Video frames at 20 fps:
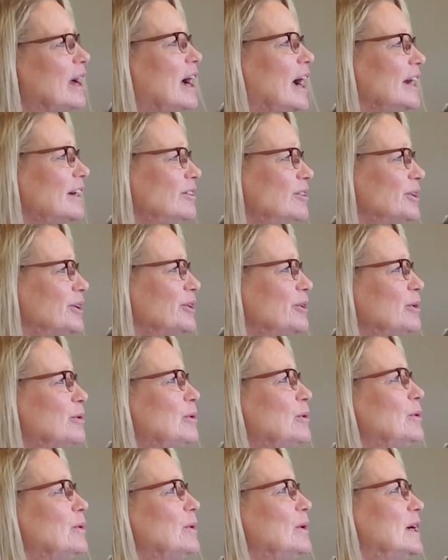I don't
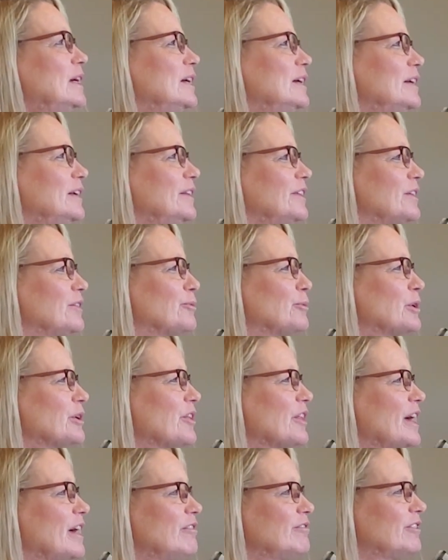know that we're
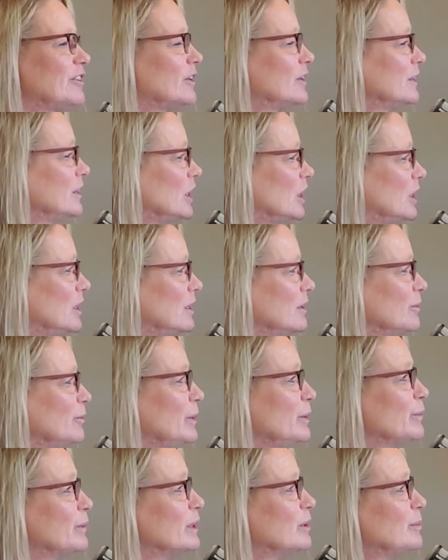that far along.
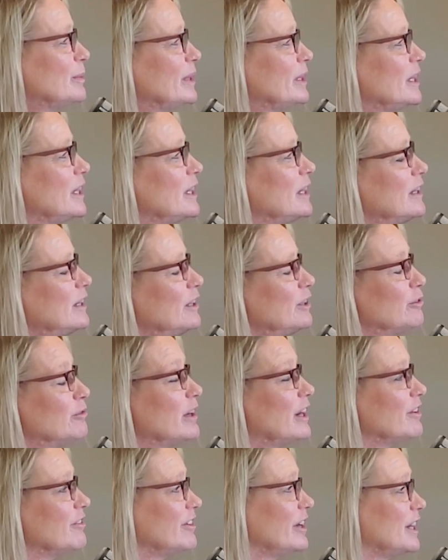We will be
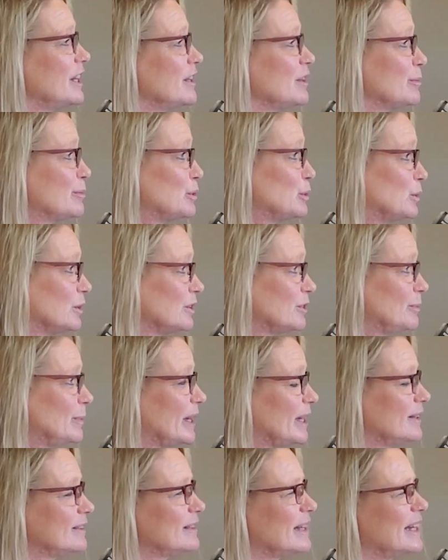renovating the pool
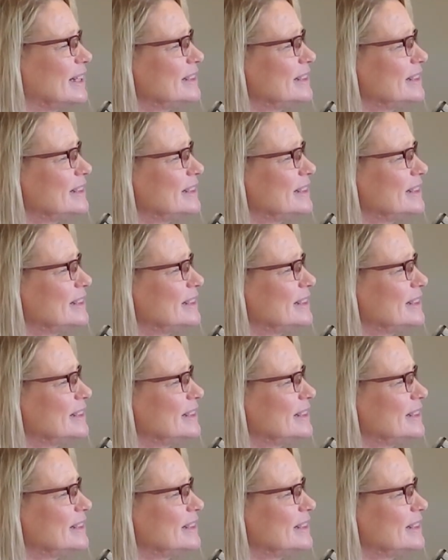space.